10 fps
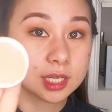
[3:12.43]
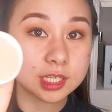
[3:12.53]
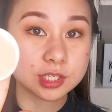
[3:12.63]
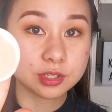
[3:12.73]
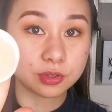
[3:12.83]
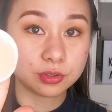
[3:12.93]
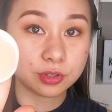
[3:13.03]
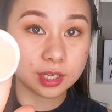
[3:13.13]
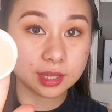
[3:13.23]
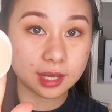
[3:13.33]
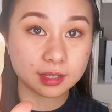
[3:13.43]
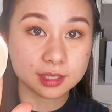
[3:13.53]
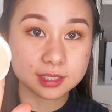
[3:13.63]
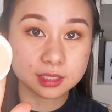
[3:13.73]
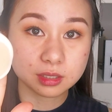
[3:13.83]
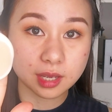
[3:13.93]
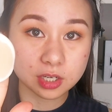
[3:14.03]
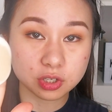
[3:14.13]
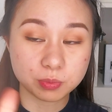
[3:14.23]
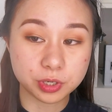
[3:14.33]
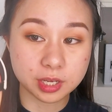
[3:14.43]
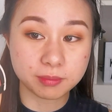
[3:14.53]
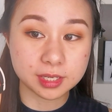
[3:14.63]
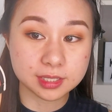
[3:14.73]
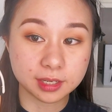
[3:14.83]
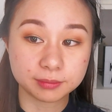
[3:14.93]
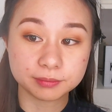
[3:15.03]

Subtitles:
So look at that, it's actually pretty amazing.